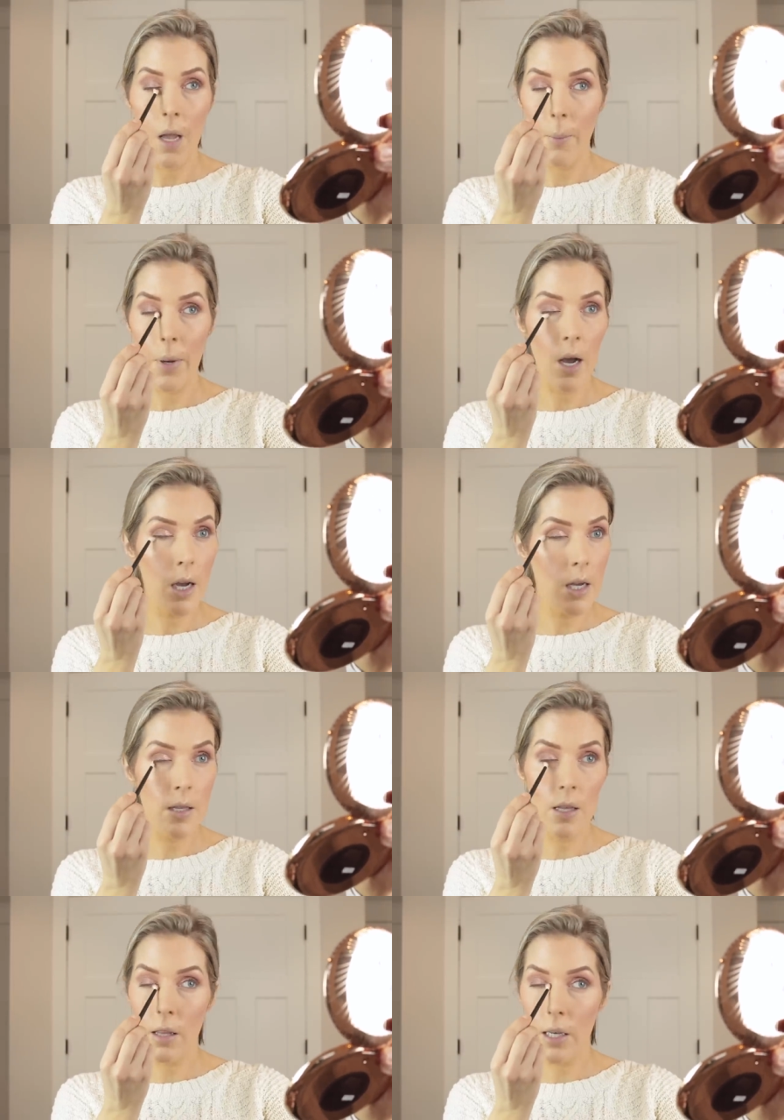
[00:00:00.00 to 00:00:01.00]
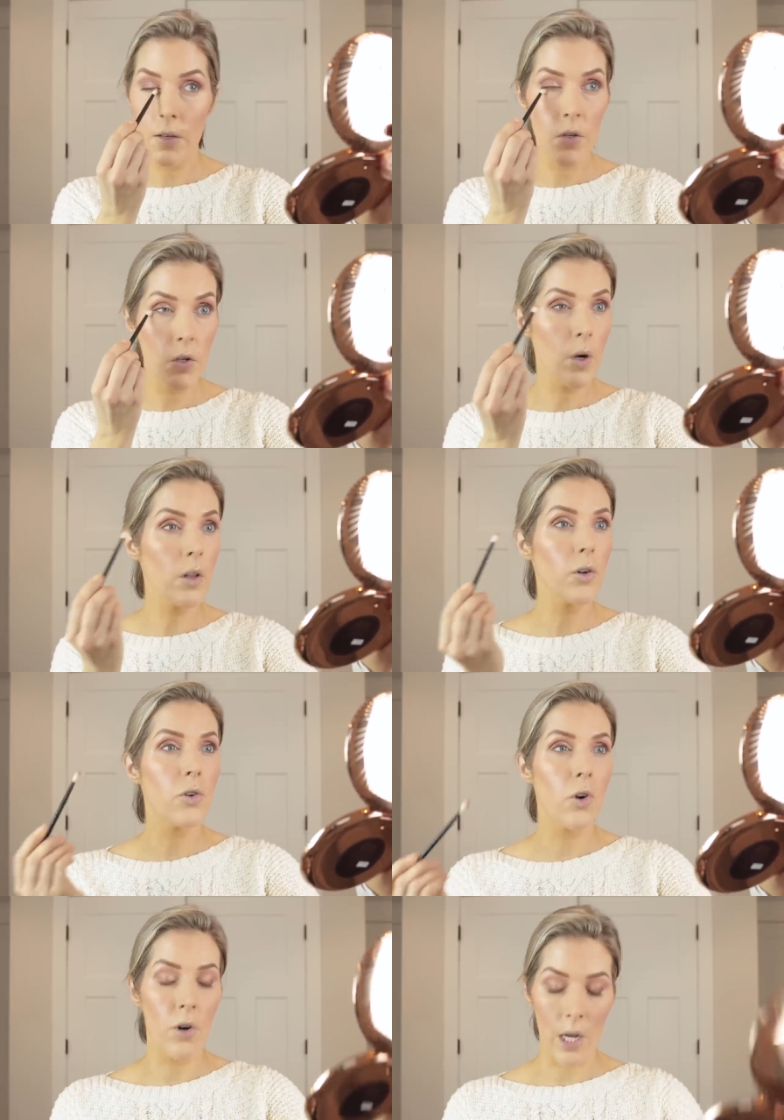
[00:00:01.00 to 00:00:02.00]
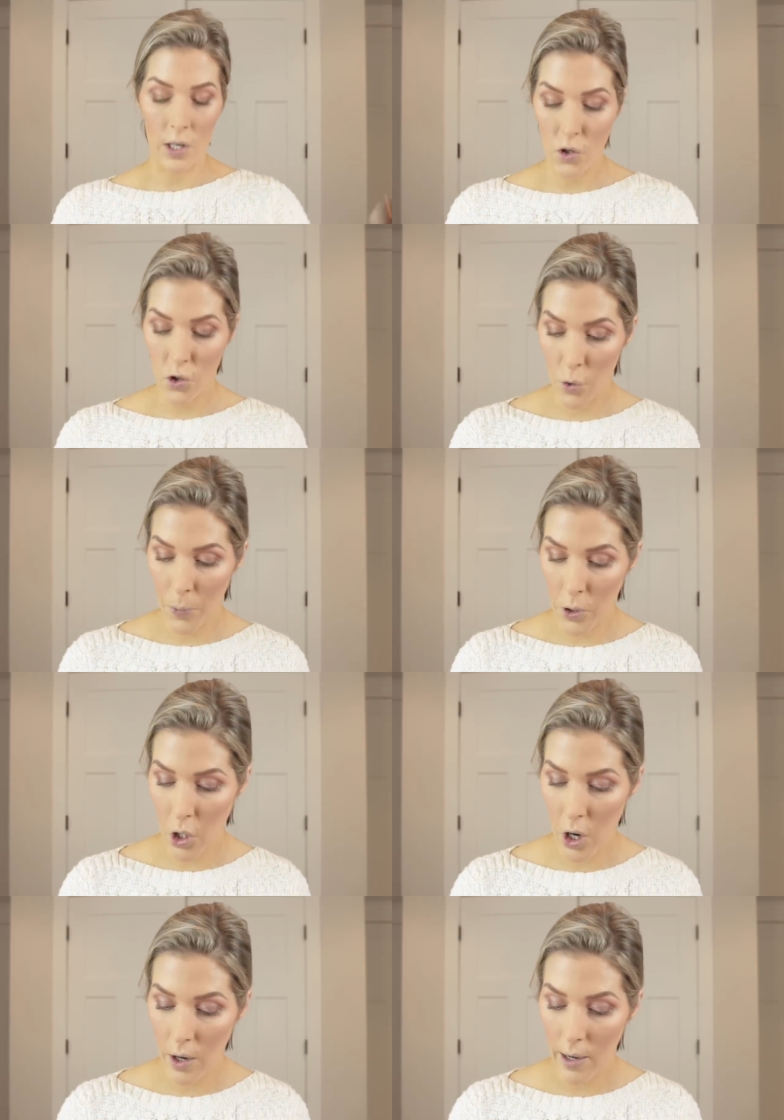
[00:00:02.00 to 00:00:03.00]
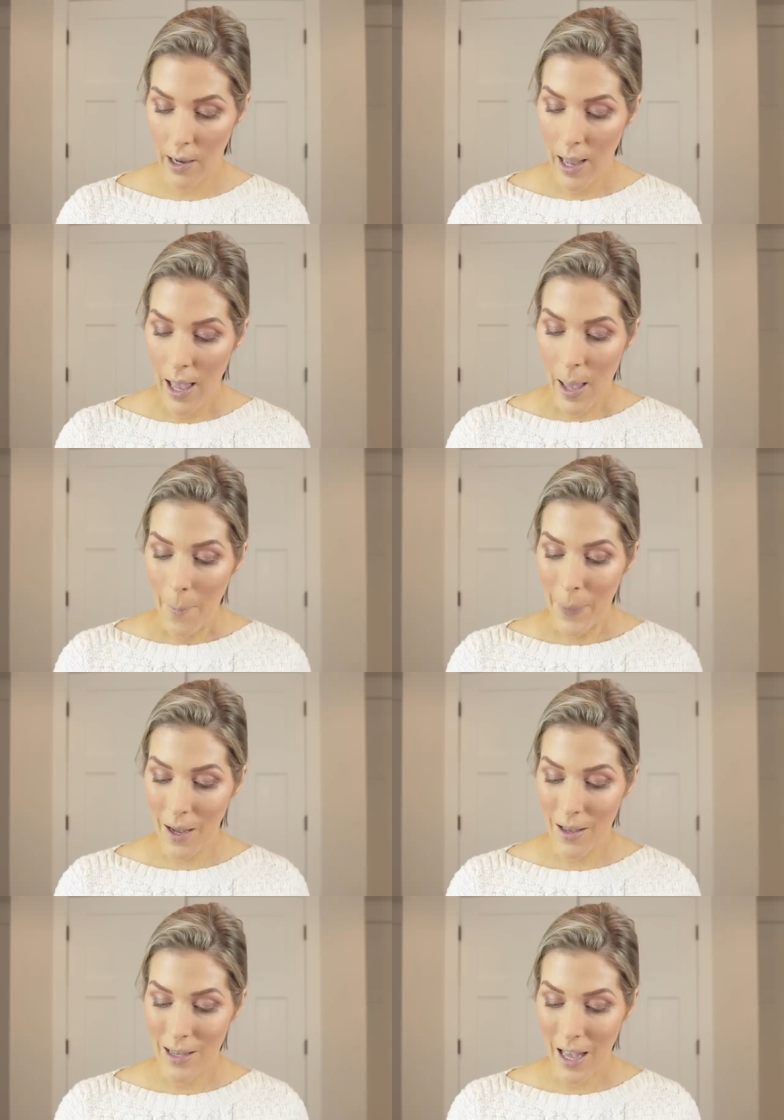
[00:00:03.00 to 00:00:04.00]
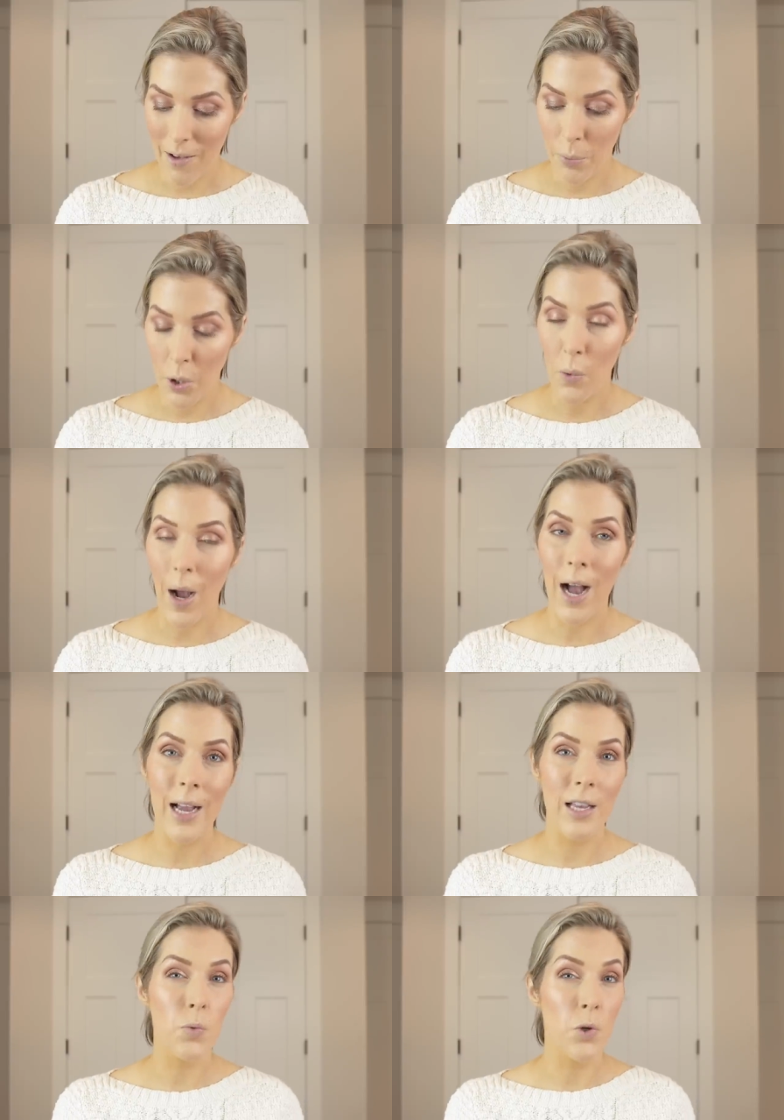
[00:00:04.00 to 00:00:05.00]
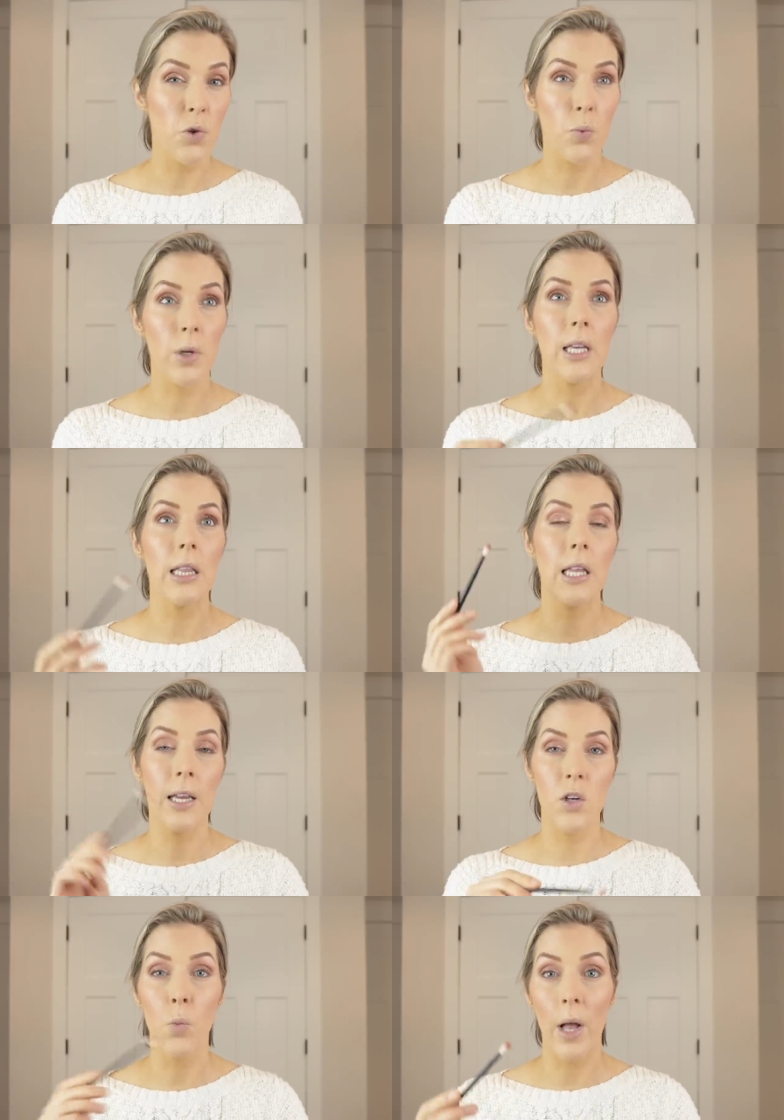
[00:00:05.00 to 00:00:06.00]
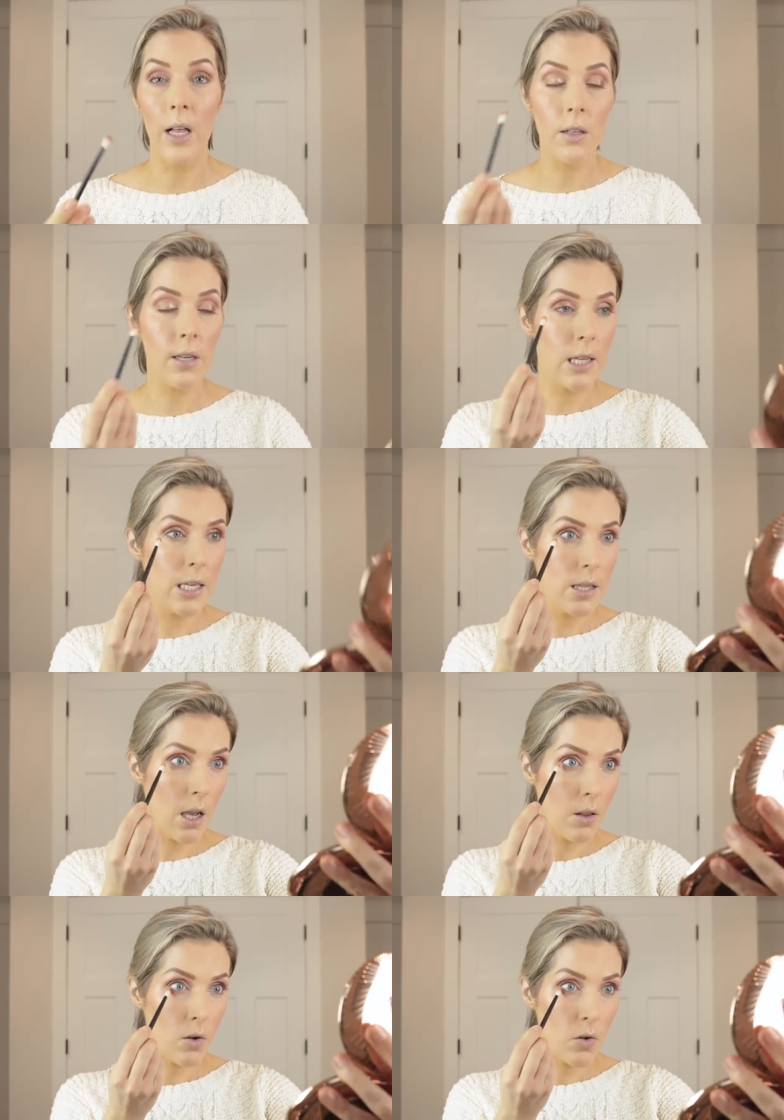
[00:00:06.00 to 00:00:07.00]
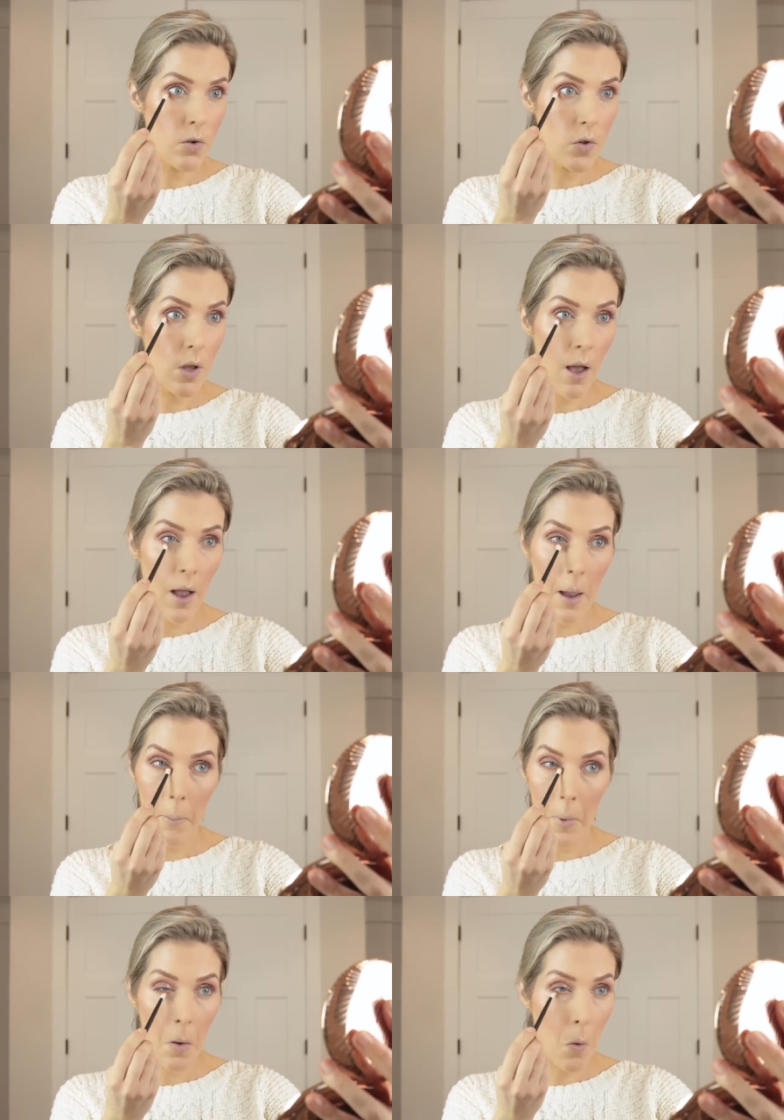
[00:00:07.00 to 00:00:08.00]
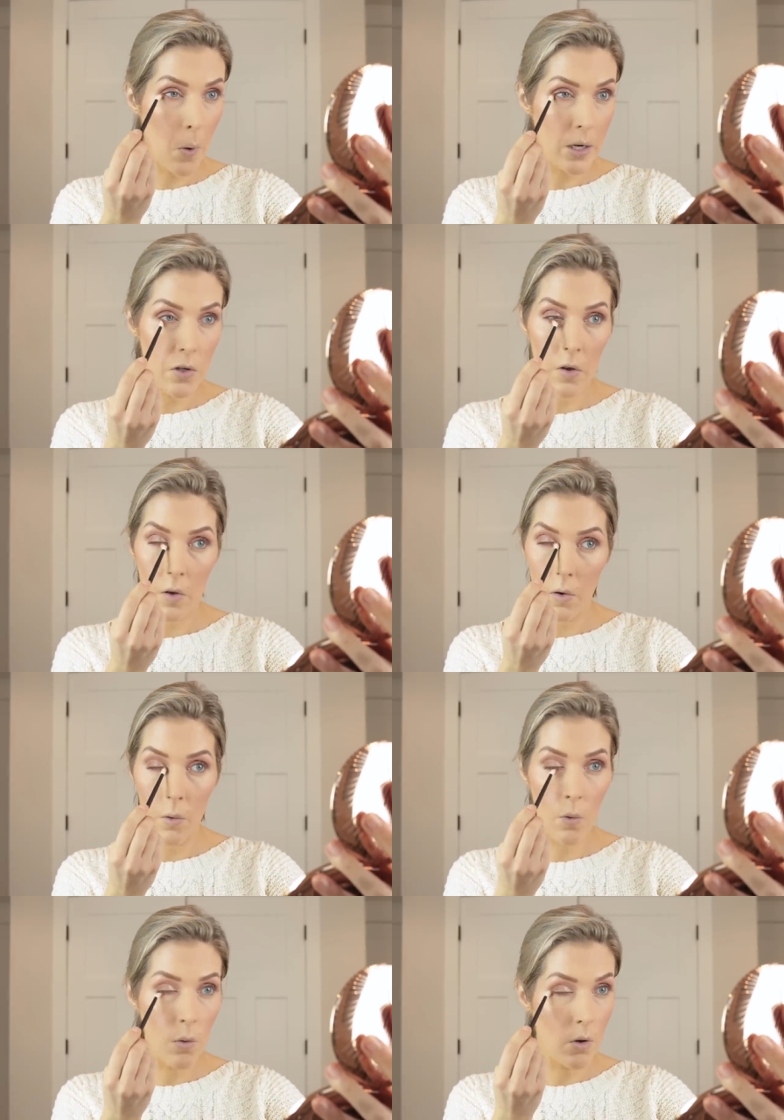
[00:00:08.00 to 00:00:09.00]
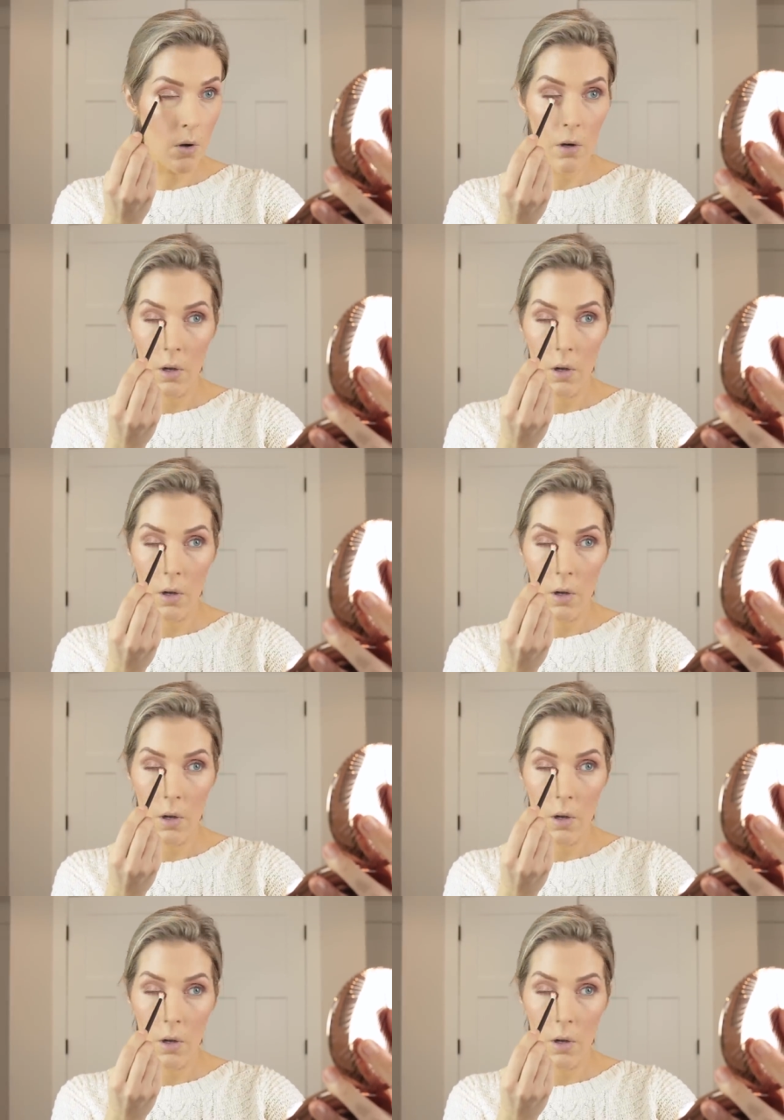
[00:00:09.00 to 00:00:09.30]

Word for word: And because these two colors are not super dark, because I have blue eyes, which really lend well to these colors, I'm going to